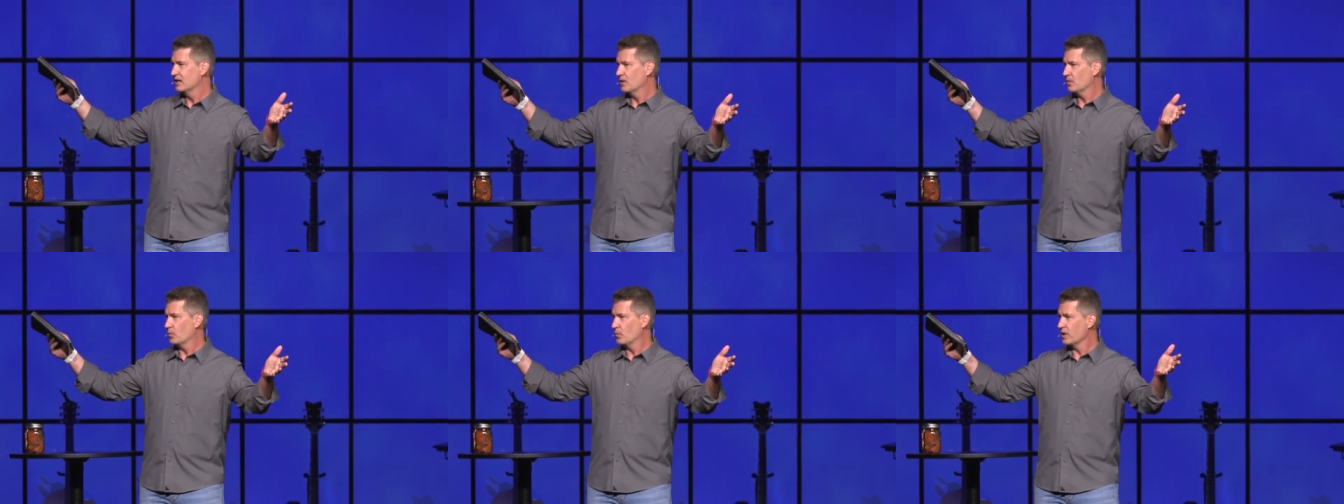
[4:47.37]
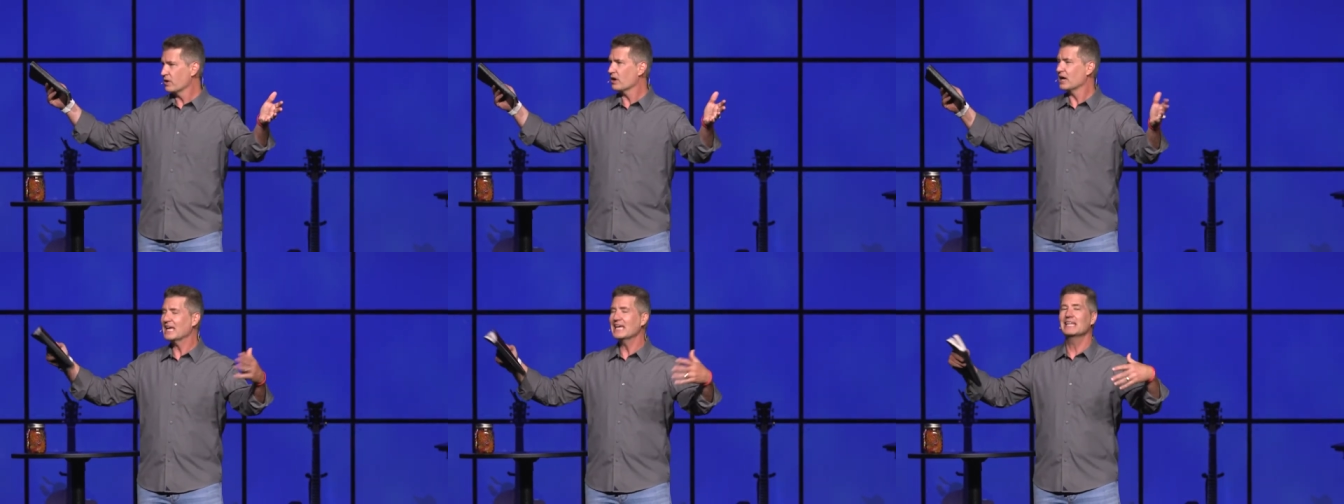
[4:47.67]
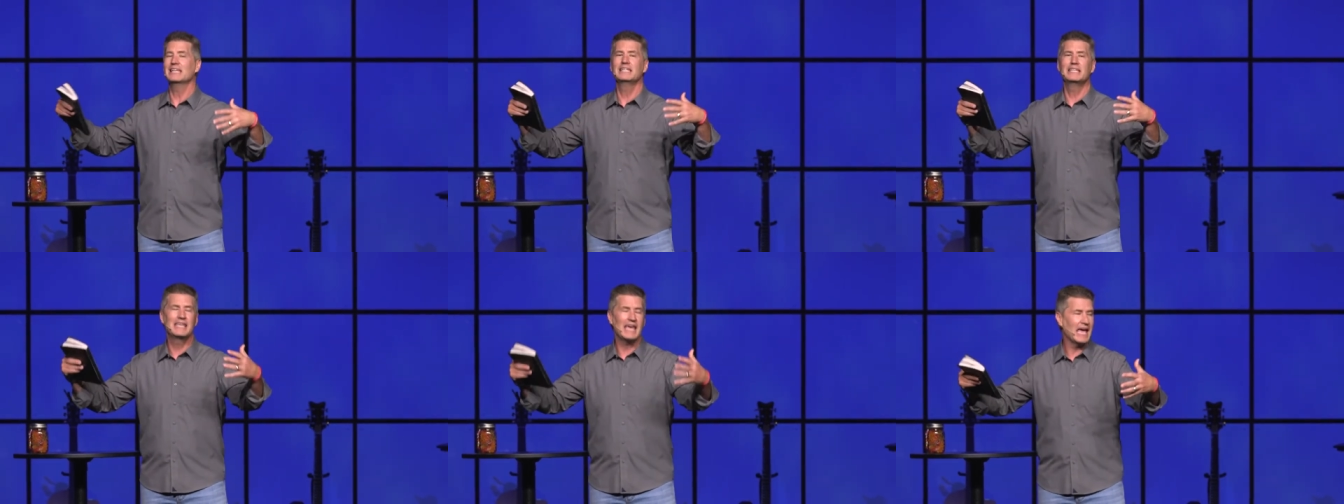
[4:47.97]
We're
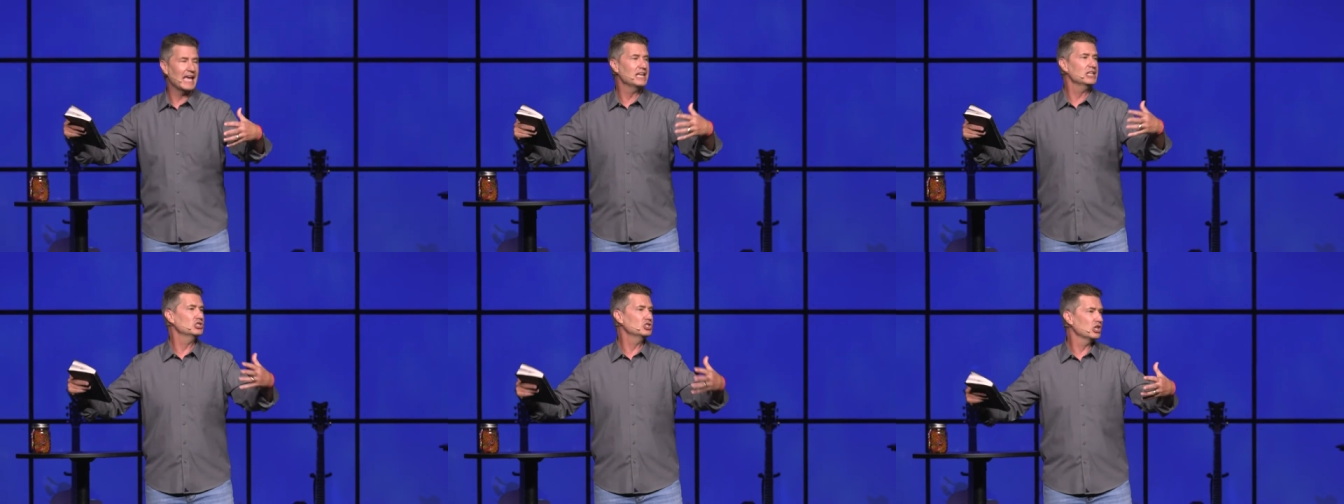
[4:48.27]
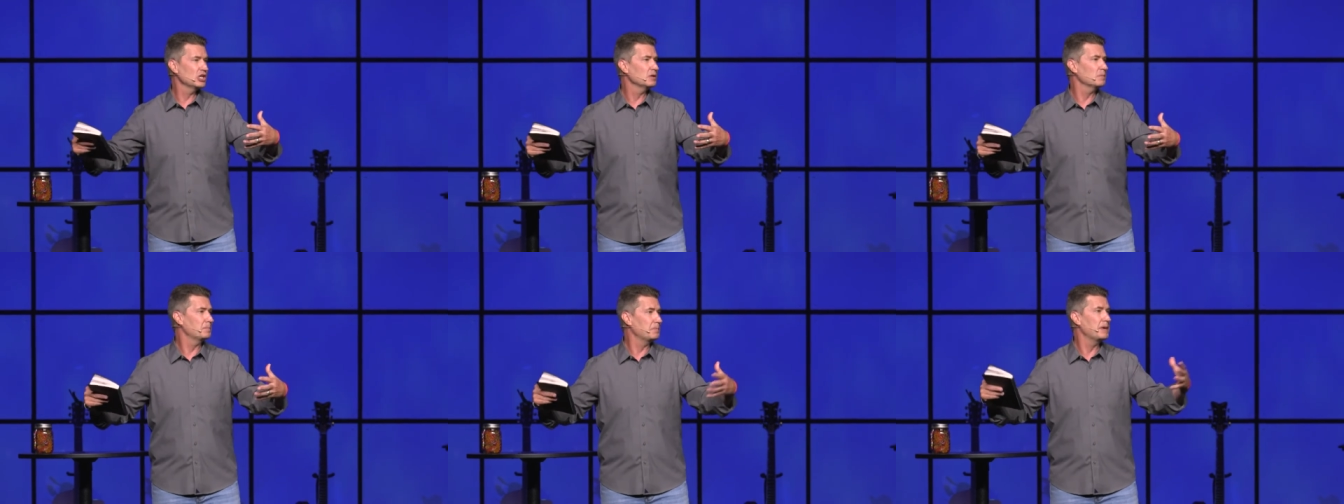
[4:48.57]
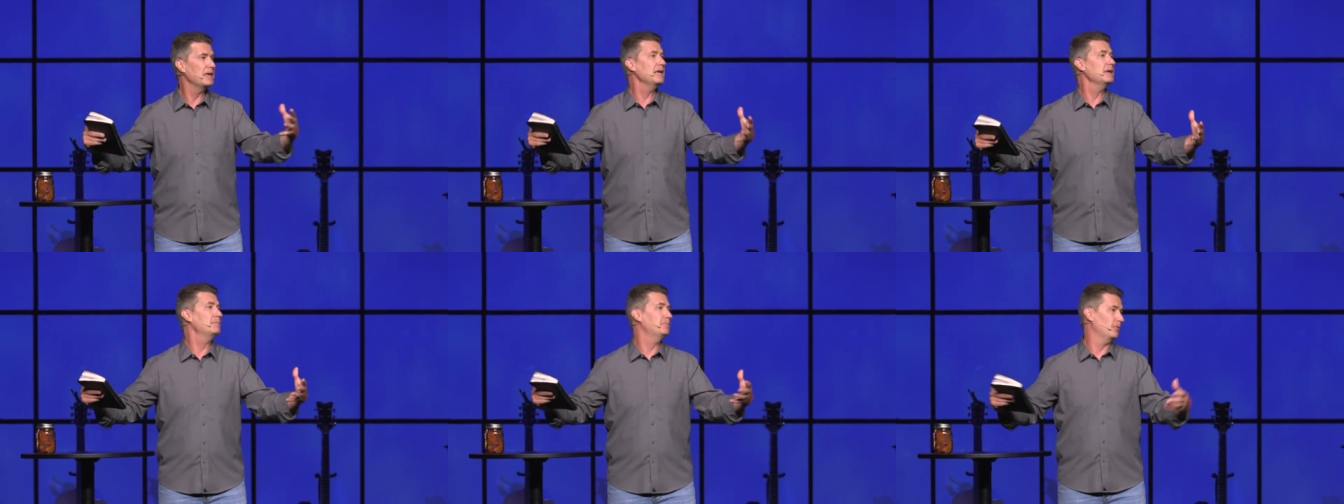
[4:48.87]
engaging
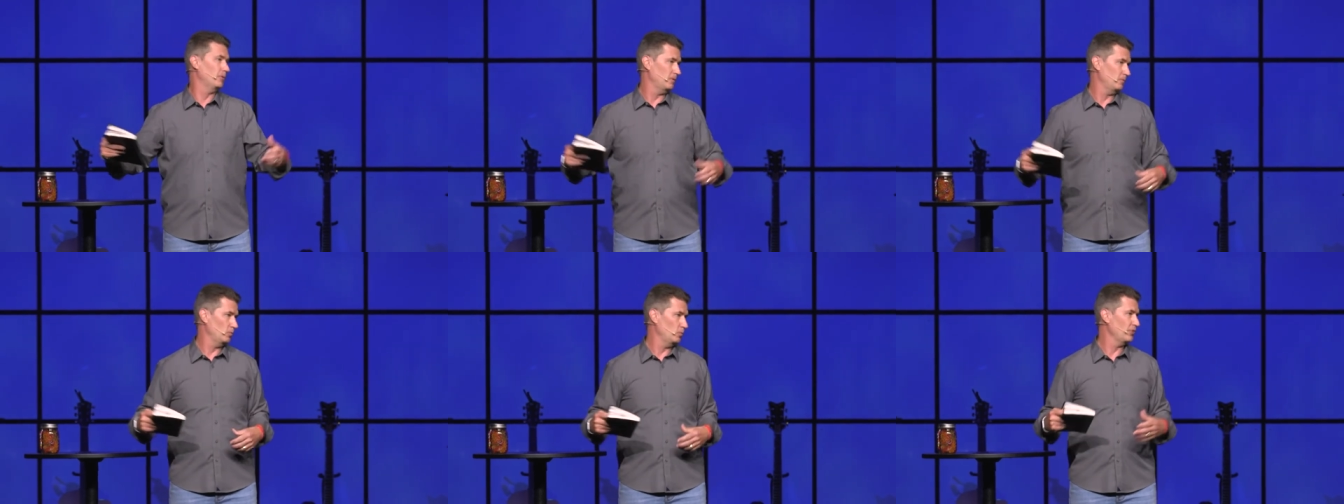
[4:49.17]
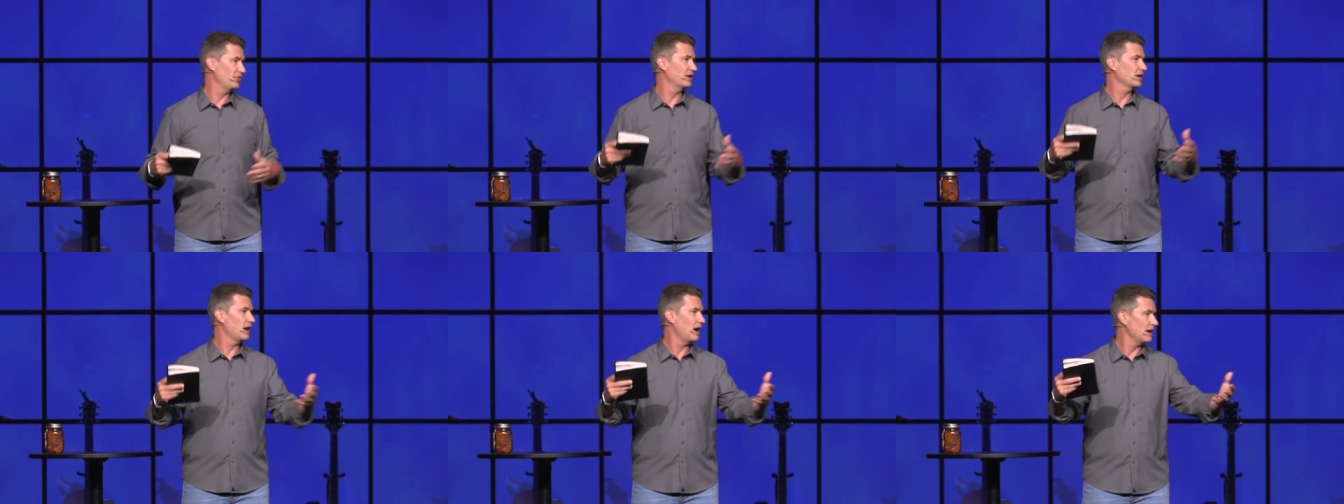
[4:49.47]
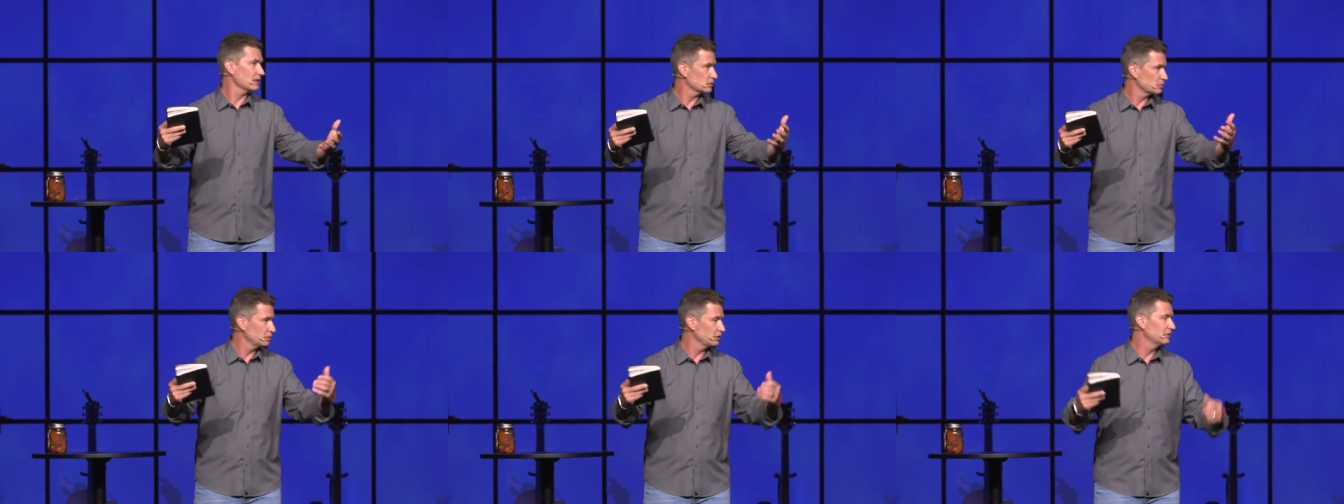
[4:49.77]
people with the
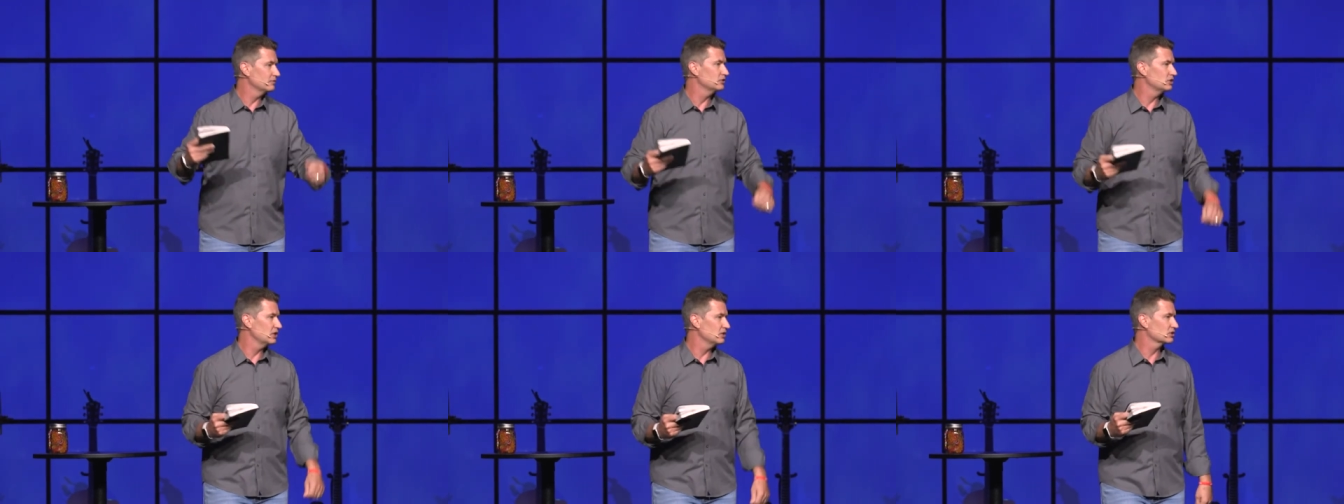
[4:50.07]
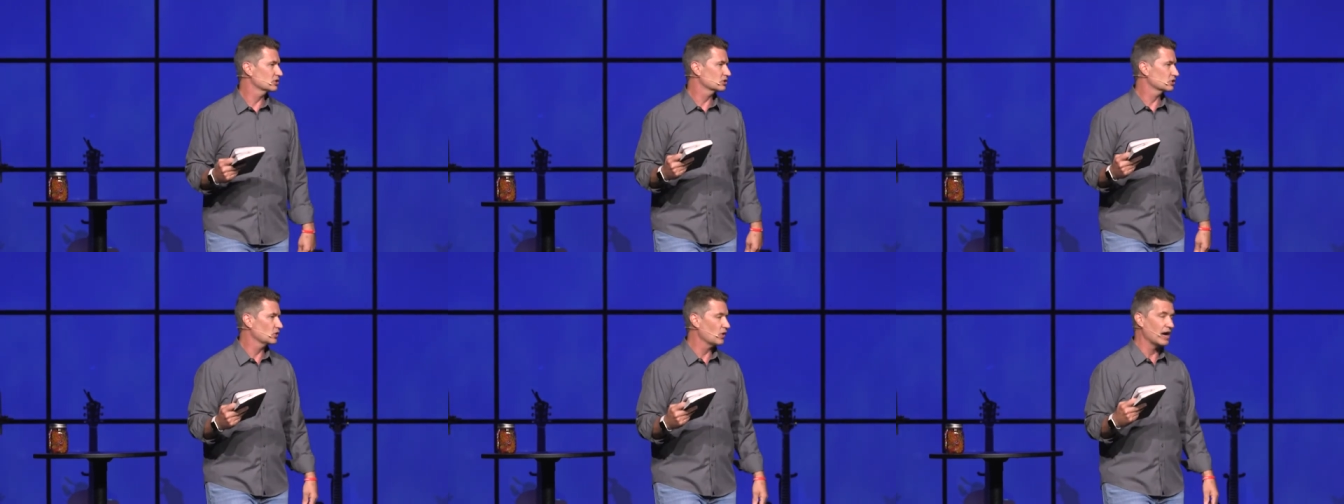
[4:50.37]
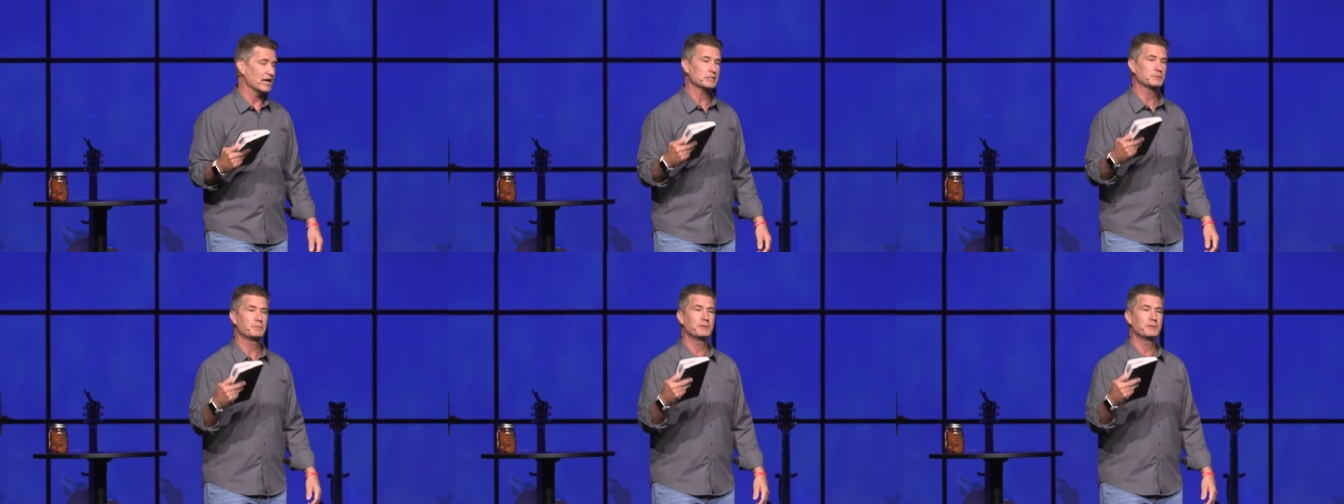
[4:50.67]
gospel of Jesus Christ,